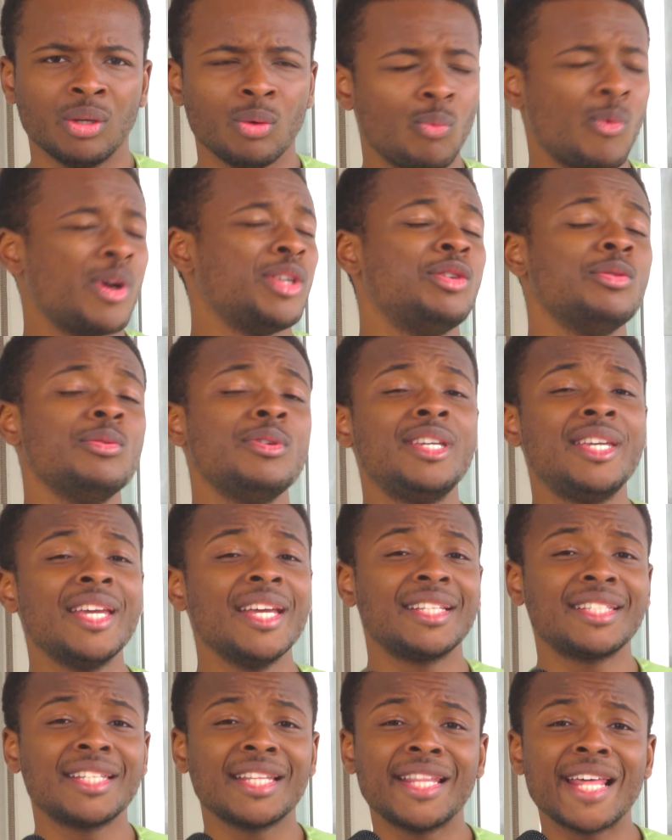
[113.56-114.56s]
When you
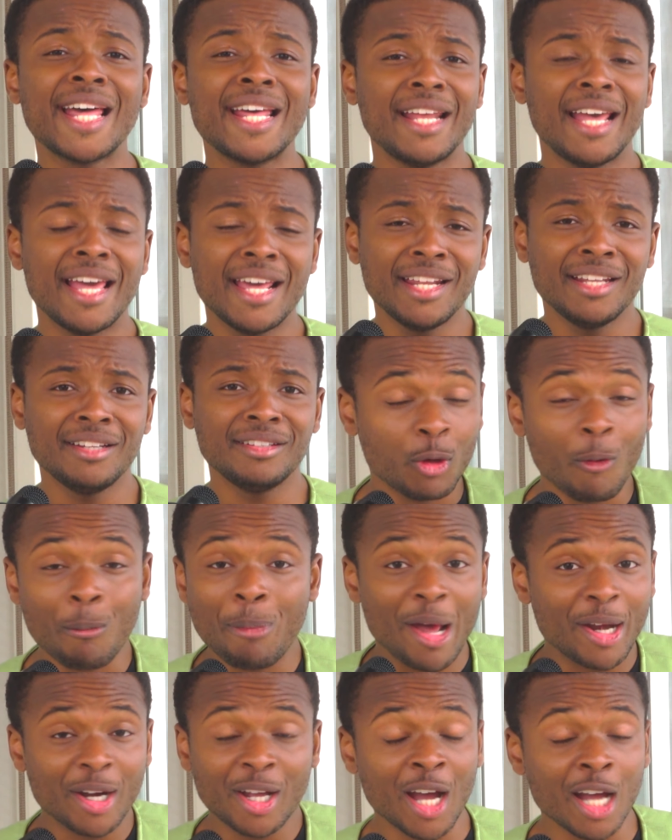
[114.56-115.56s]
get to that edit, you
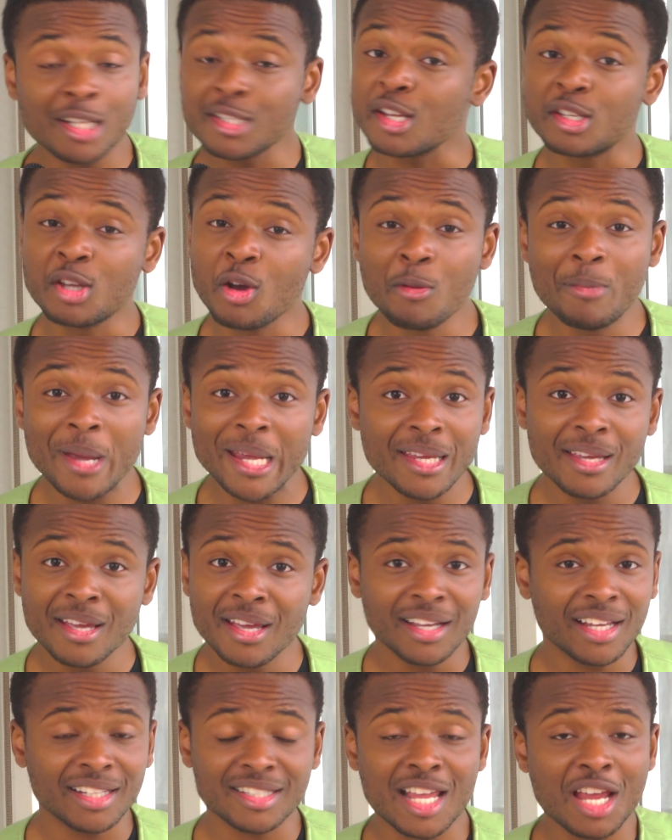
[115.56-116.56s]
better cut to 2B
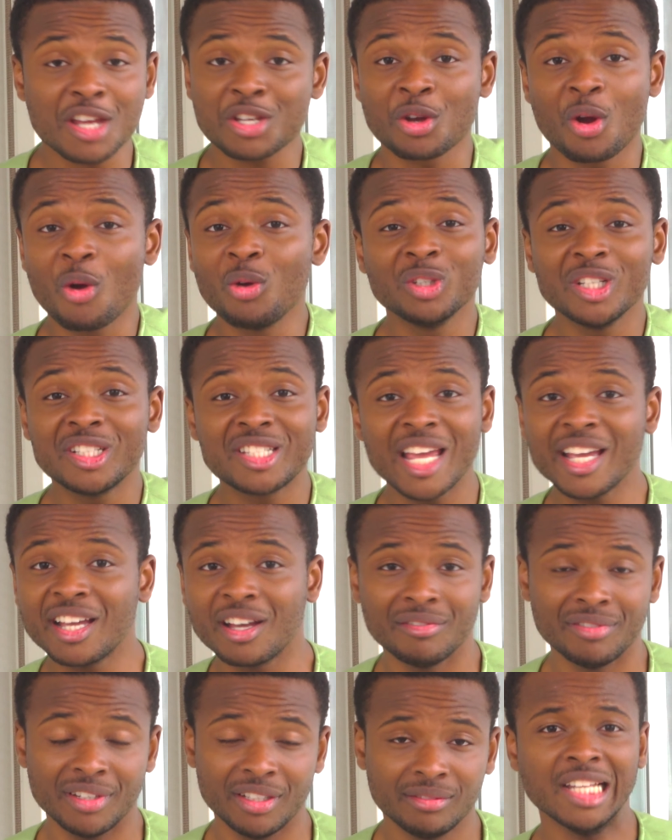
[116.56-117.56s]
because that's your only take
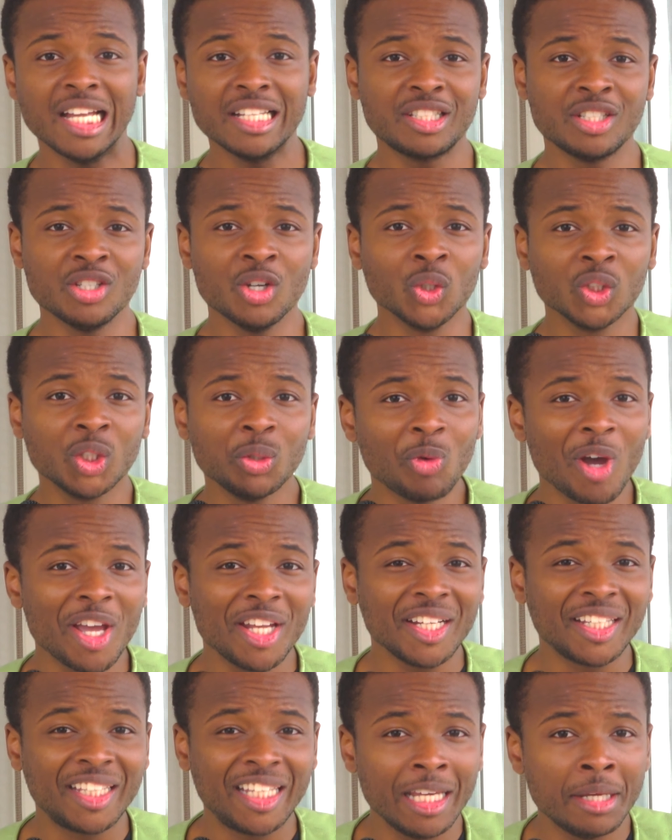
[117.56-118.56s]
of it. That's the only way
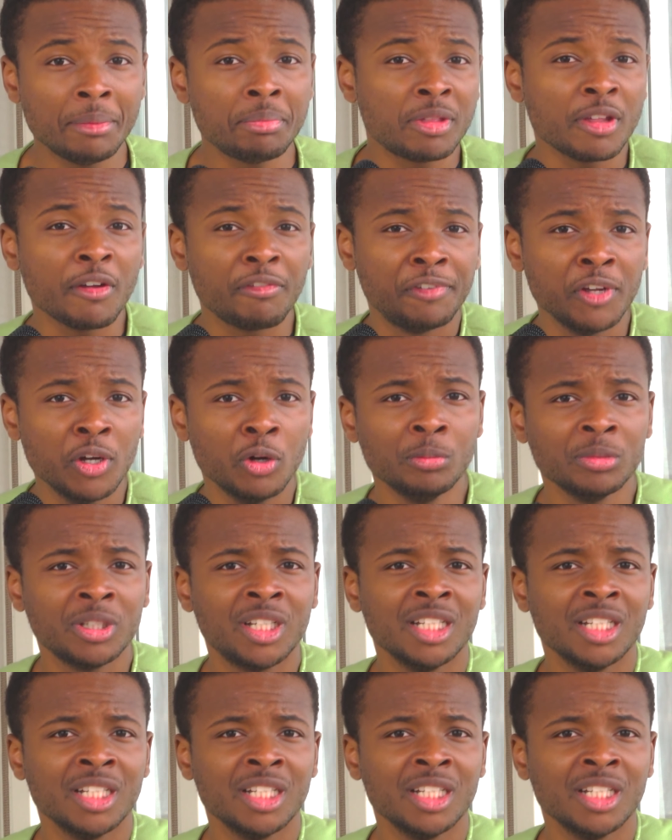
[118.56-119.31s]
to keep the film